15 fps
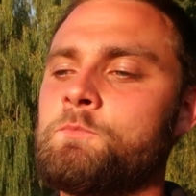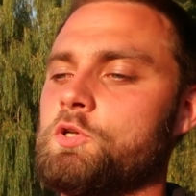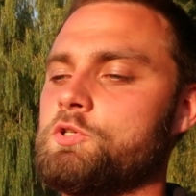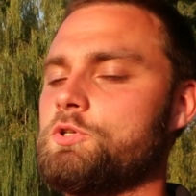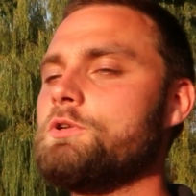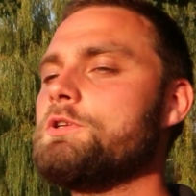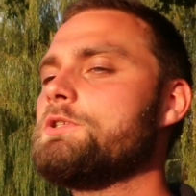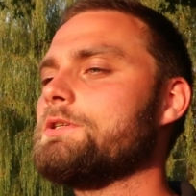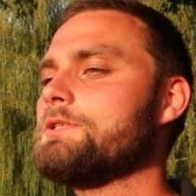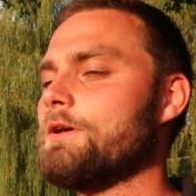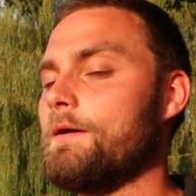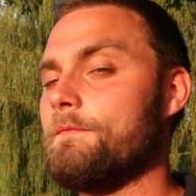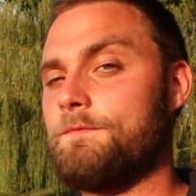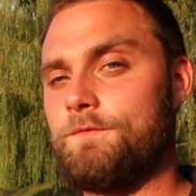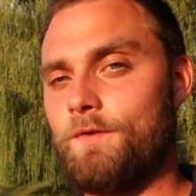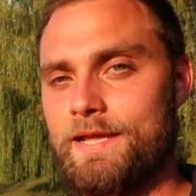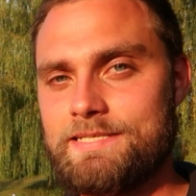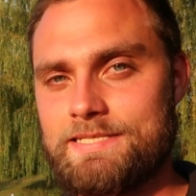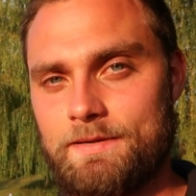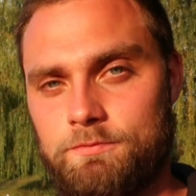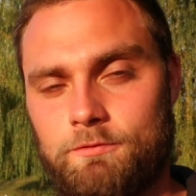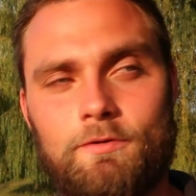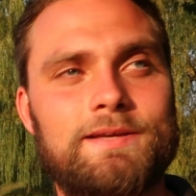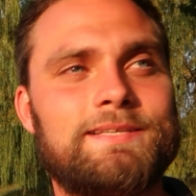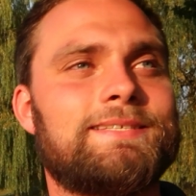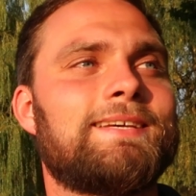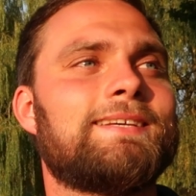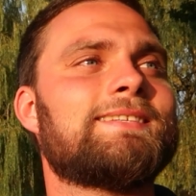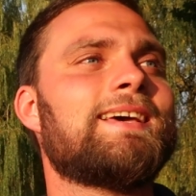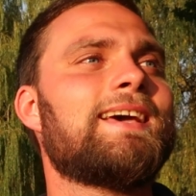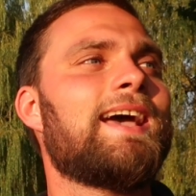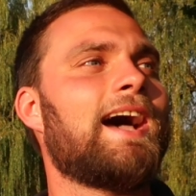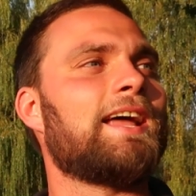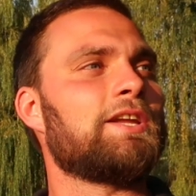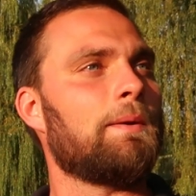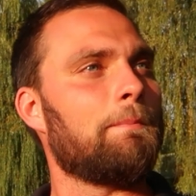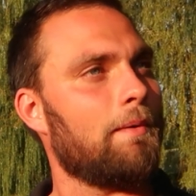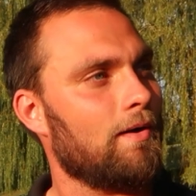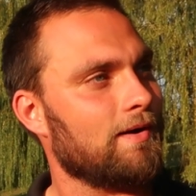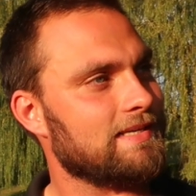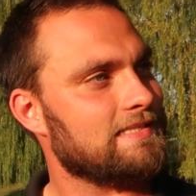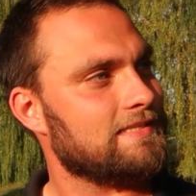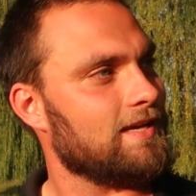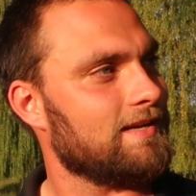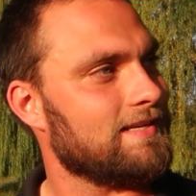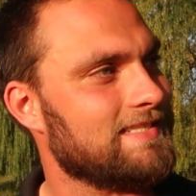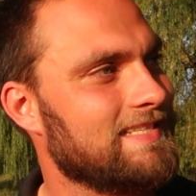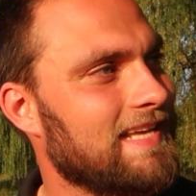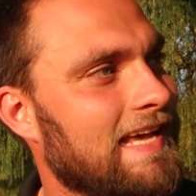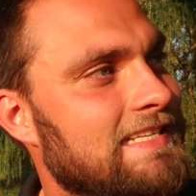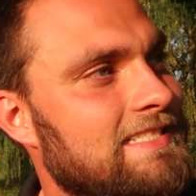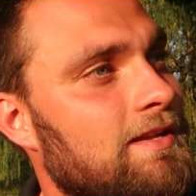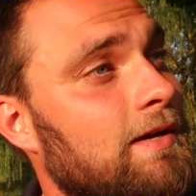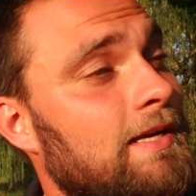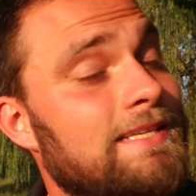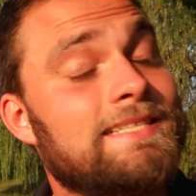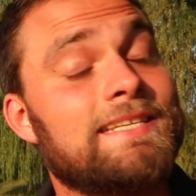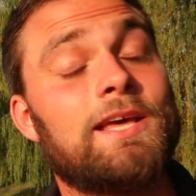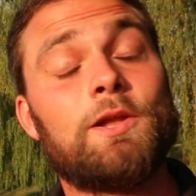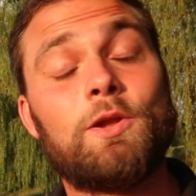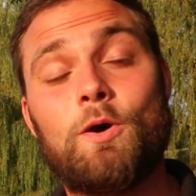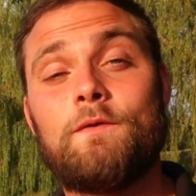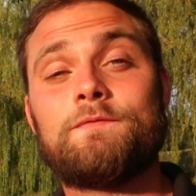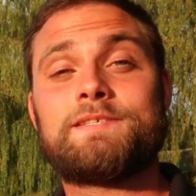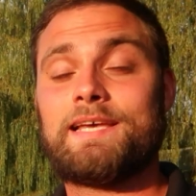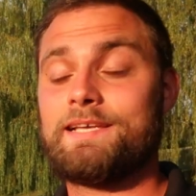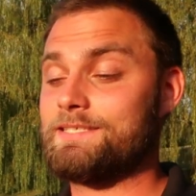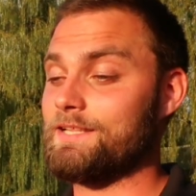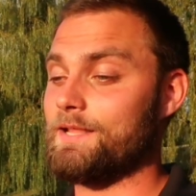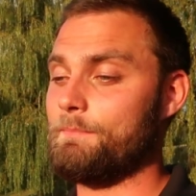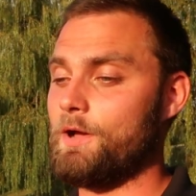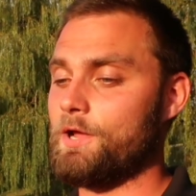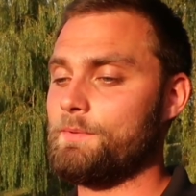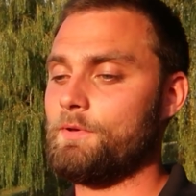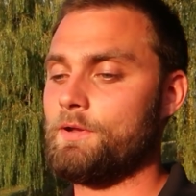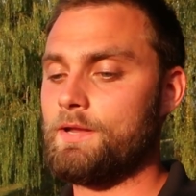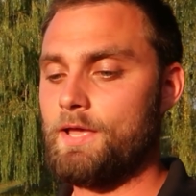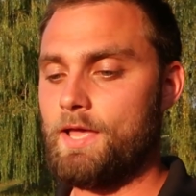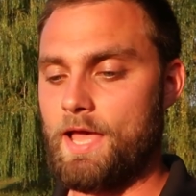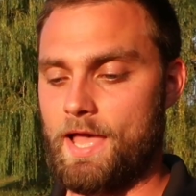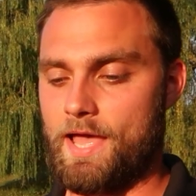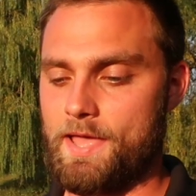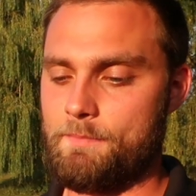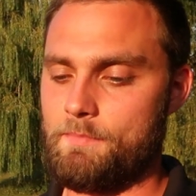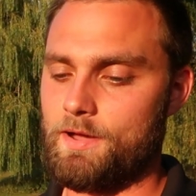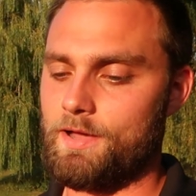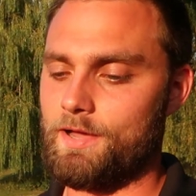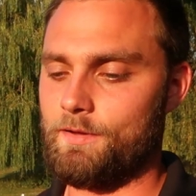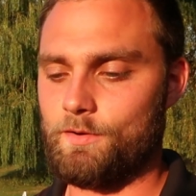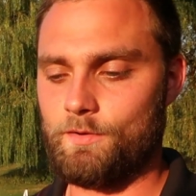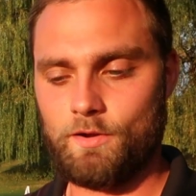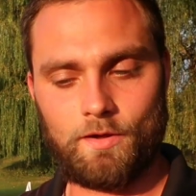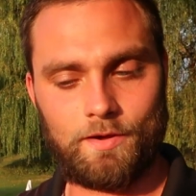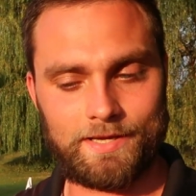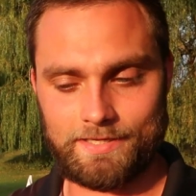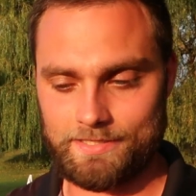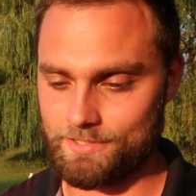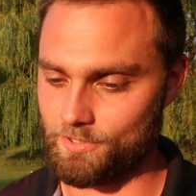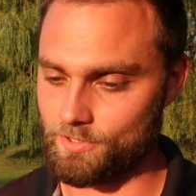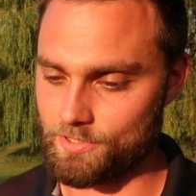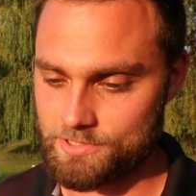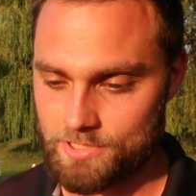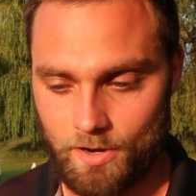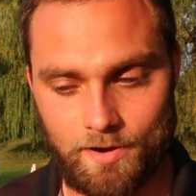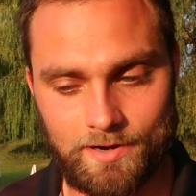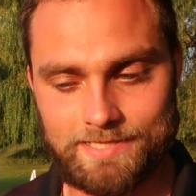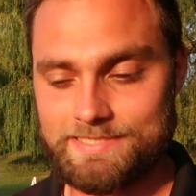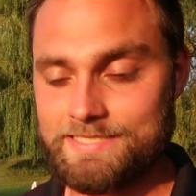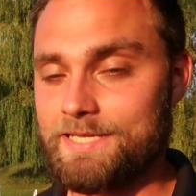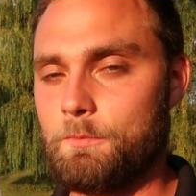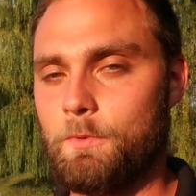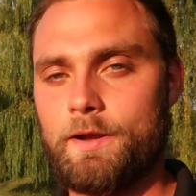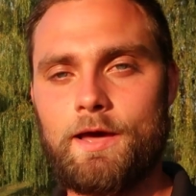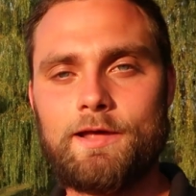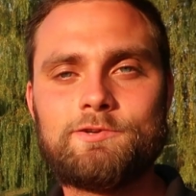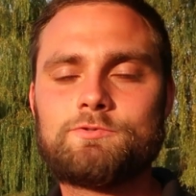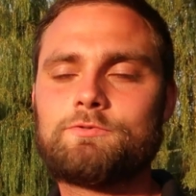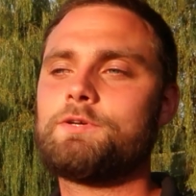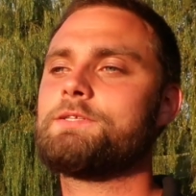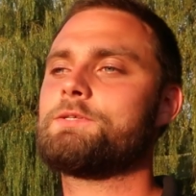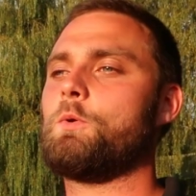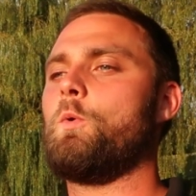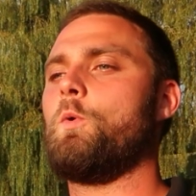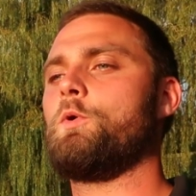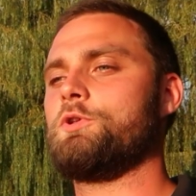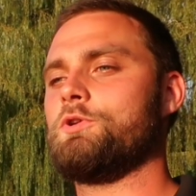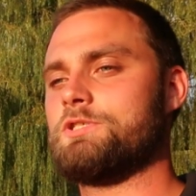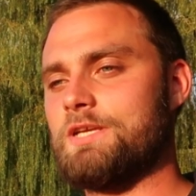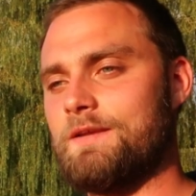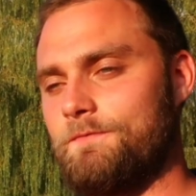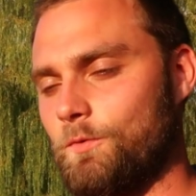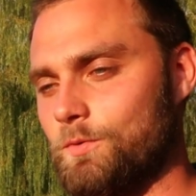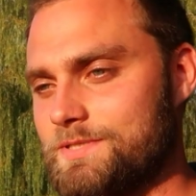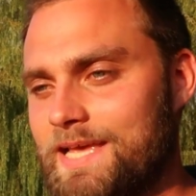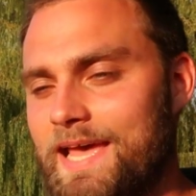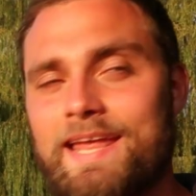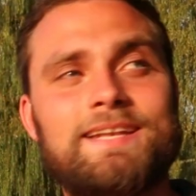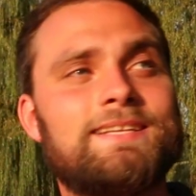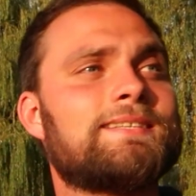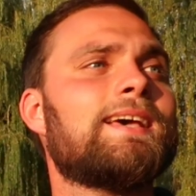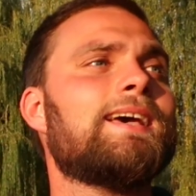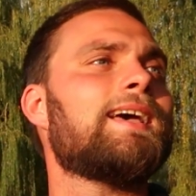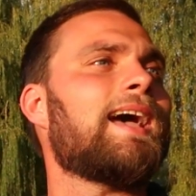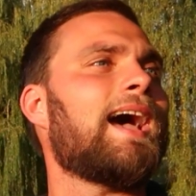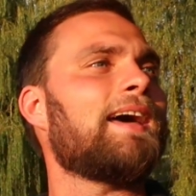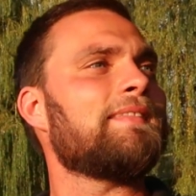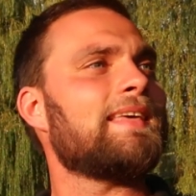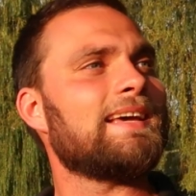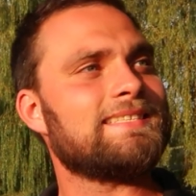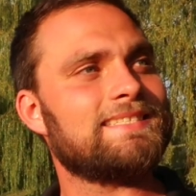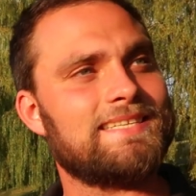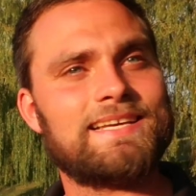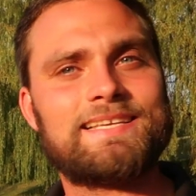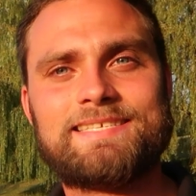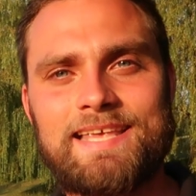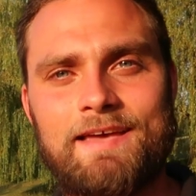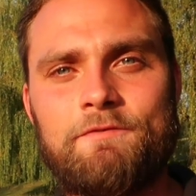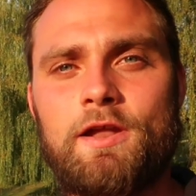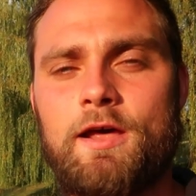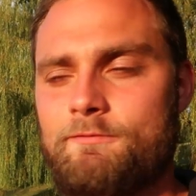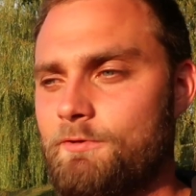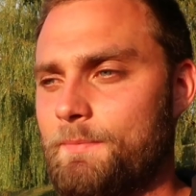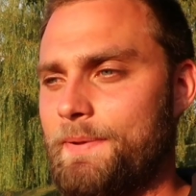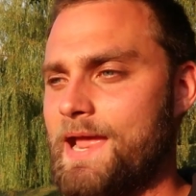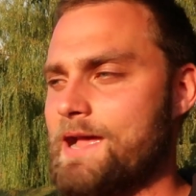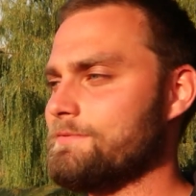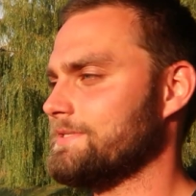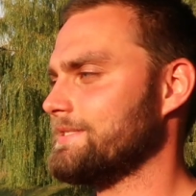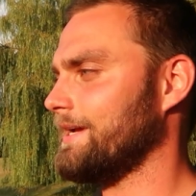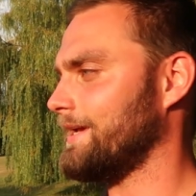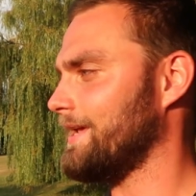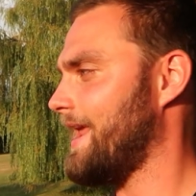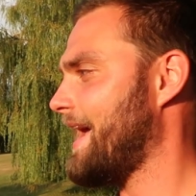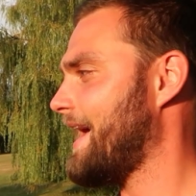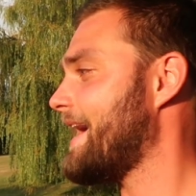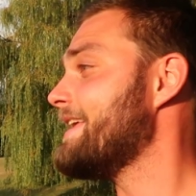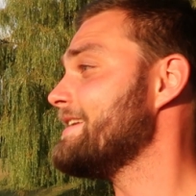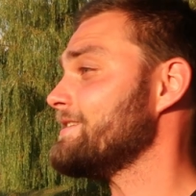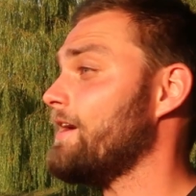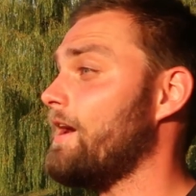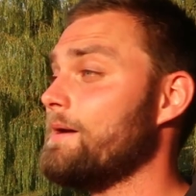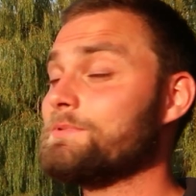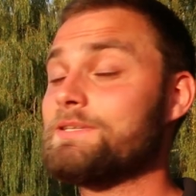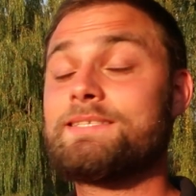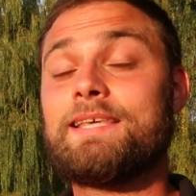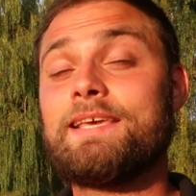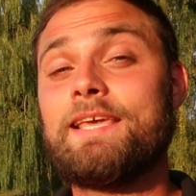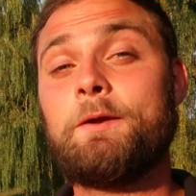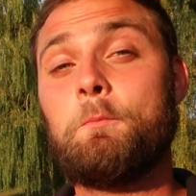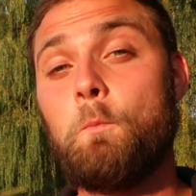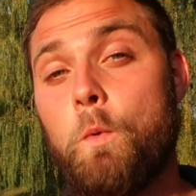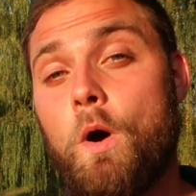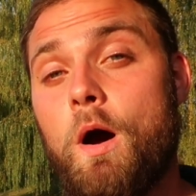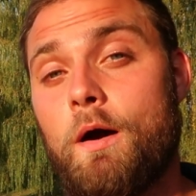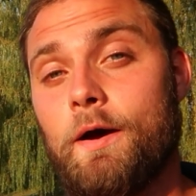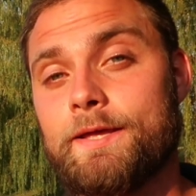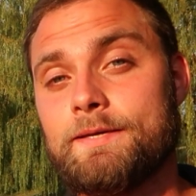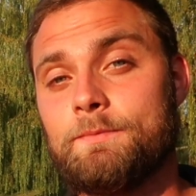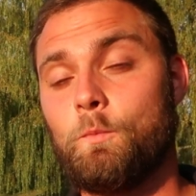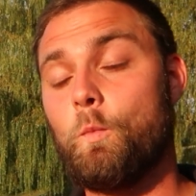As soon as you start inflating prices and you're buying certain sets, like I see a lot of sets at the moment, like your Titleist T100s or your G410s, and they're £600-£700 second hand, I'm just thinking, why?